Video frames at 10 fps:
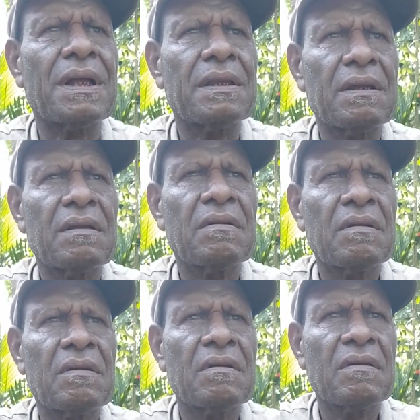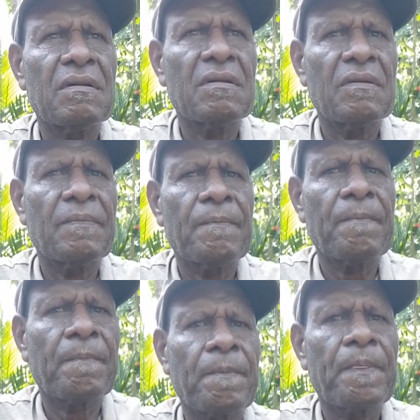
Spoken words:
and support you small people like that.